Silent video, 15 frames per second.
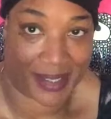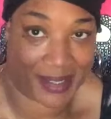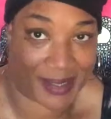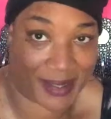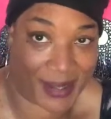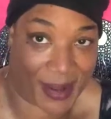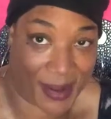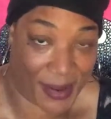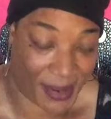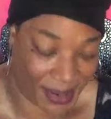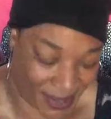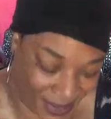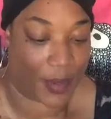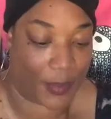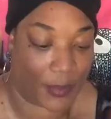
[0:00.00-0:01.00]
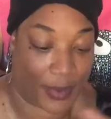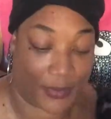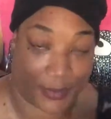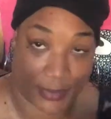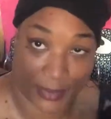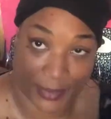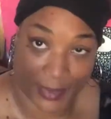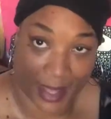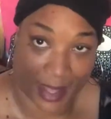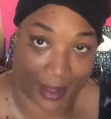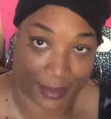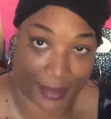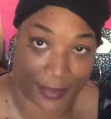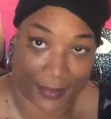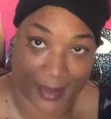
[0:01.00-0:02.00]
So with all that out the